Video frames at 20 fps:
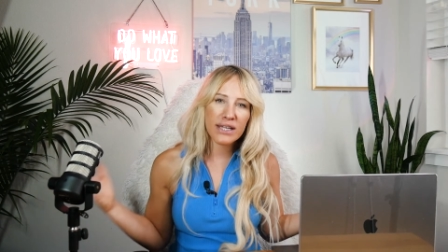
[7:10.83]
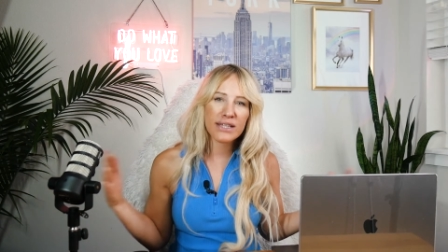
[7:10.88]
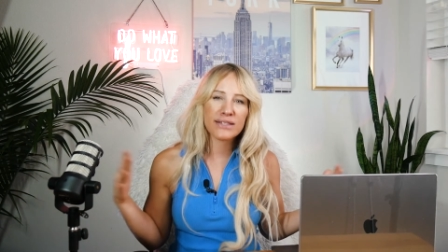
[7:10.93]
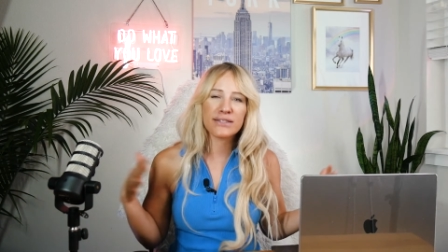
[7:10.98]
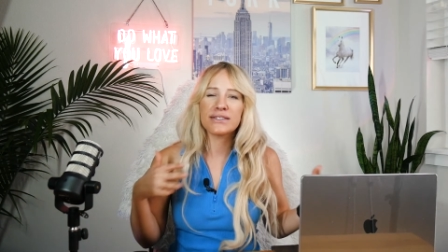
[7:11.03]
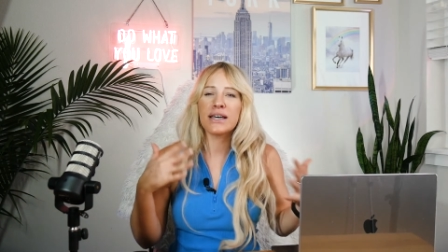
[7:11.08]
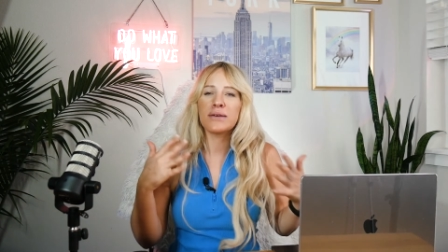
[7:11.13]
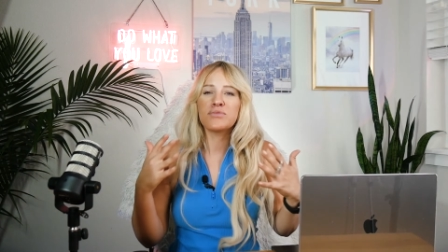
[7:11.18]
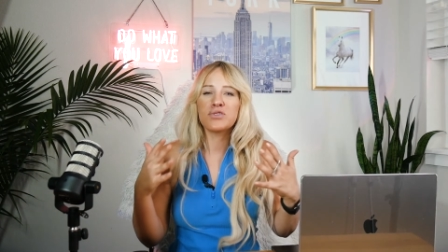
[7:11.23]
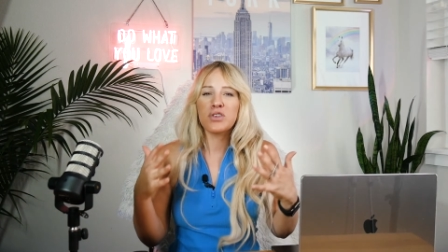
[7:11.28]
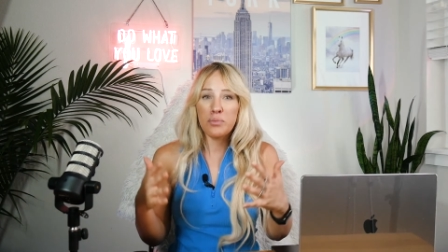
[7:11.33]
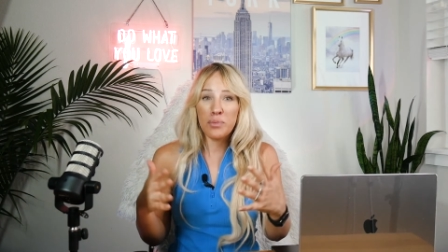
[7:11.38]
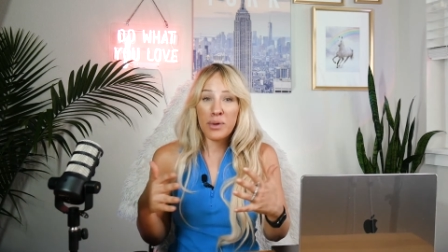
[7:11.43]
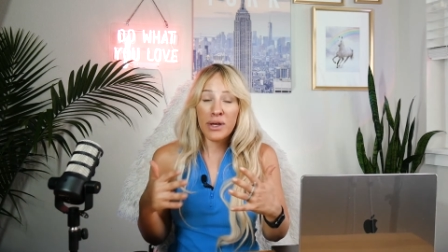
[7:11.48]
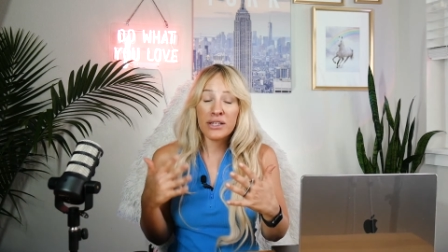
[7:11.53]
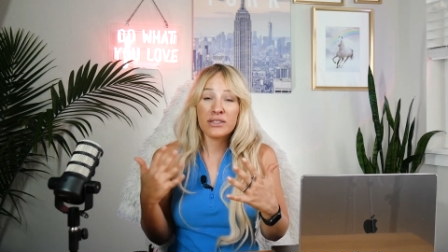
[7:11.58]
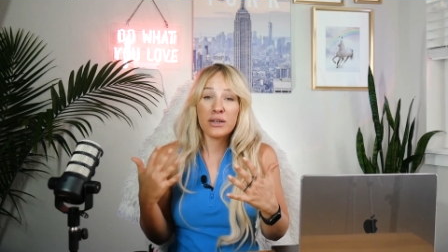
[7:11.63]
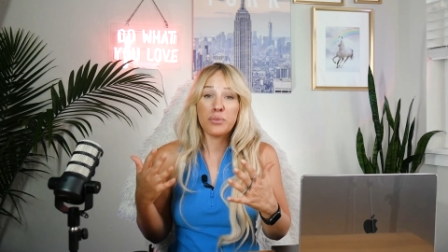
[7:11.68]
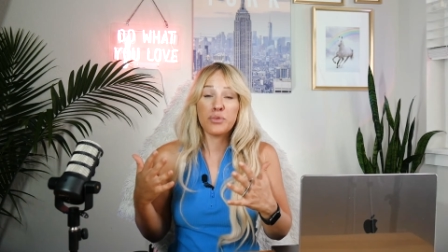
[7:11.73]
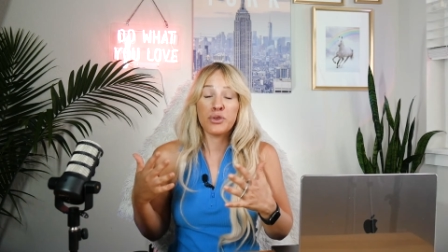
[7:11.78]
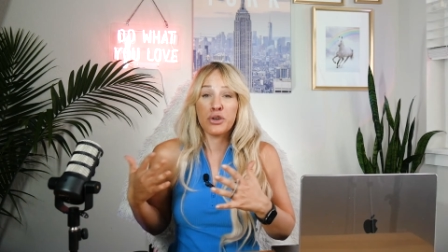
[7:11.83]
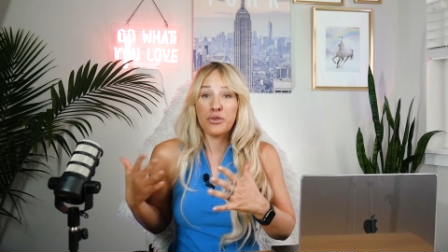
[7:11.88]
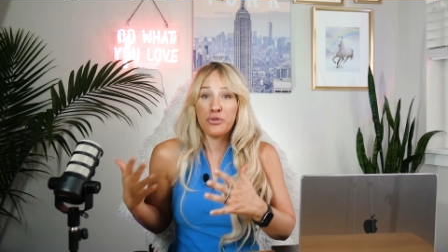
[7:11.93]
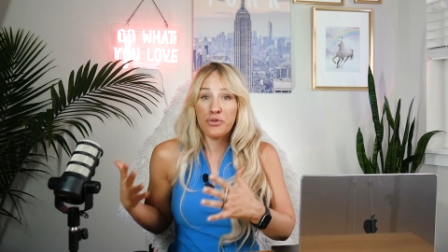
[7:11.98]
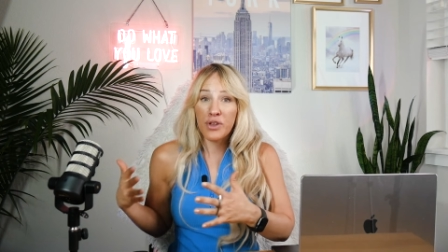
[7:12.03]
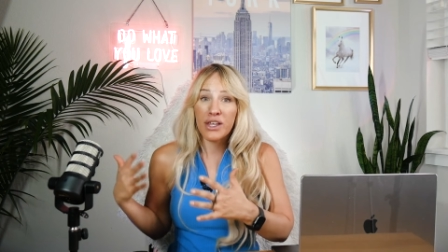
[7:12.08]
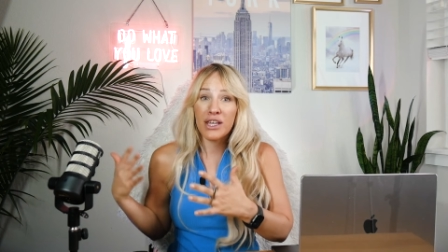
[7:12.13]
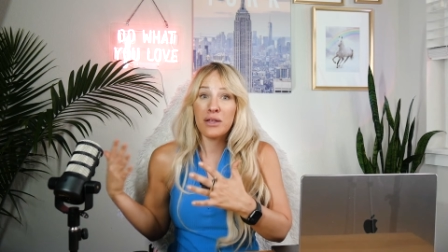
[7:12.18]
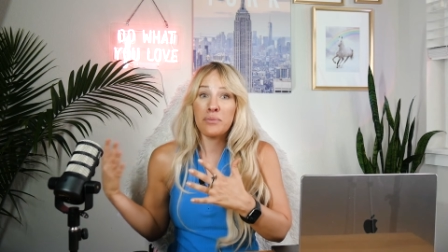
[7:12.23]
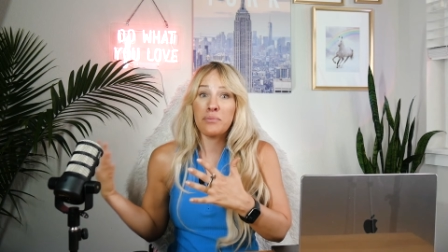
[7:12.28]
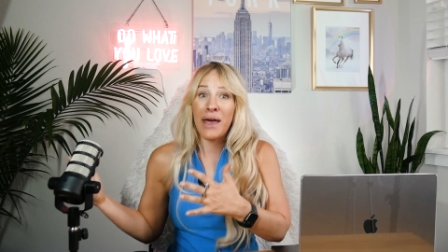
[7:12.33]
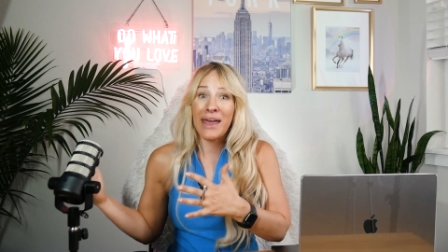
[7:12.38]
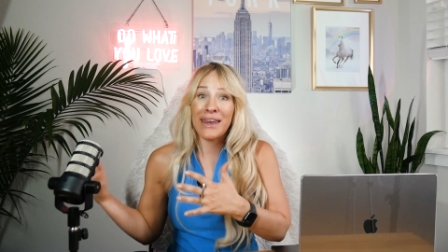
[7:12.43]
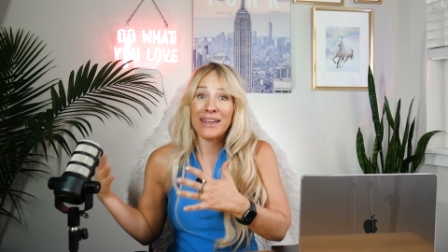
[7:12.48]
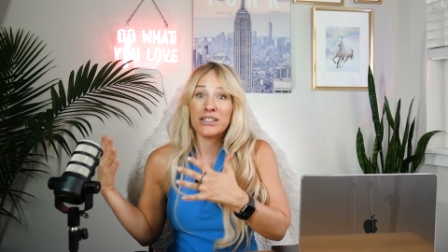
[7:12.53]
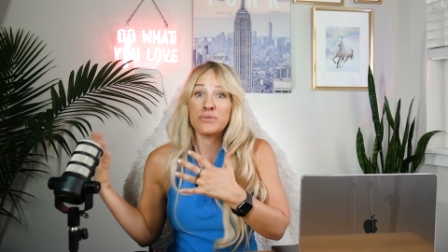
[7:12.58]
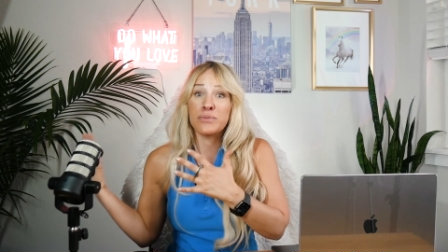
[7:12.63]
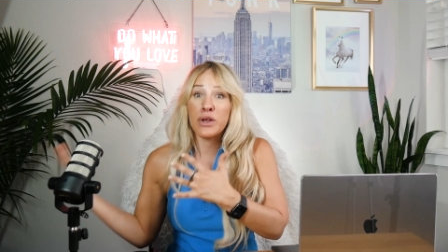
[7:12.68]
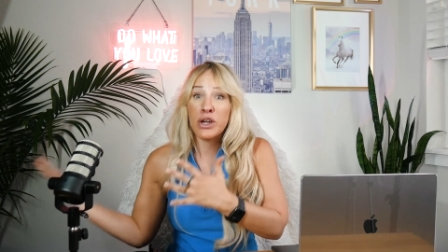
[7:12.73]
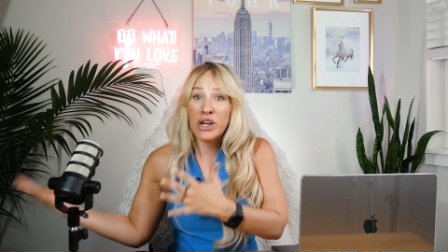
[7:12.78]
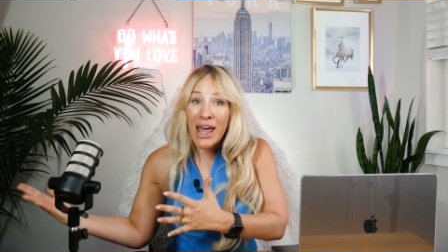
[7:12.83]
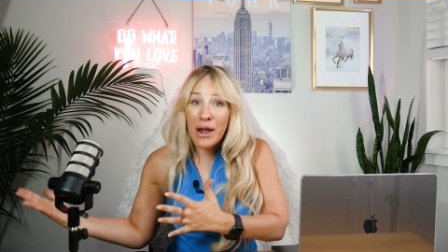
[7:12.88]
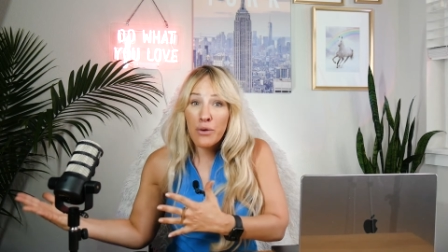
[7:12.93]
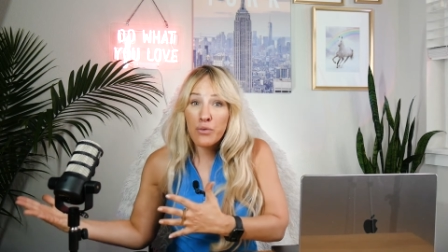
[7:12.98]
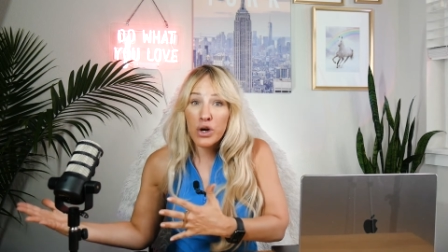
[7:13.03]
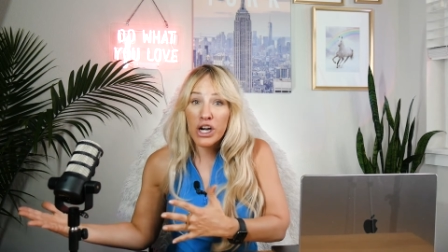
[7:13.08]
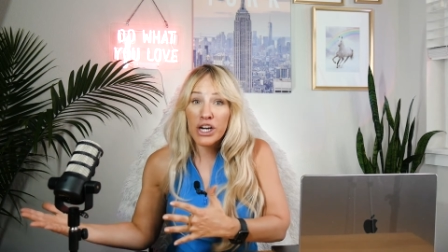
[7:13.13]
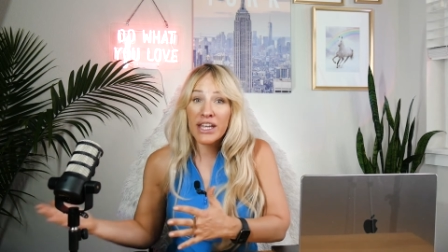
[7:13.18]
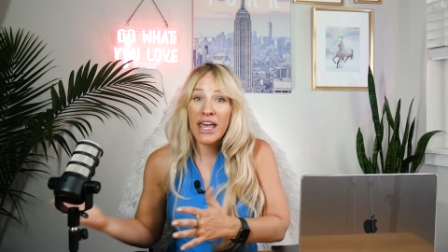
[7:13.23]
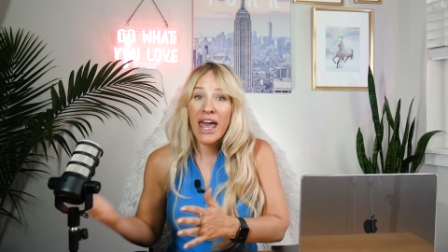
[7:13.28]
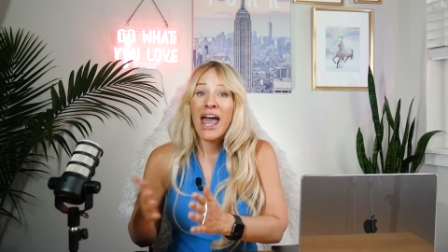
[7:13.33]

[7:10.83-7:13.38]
it's time to build up your affiliate management network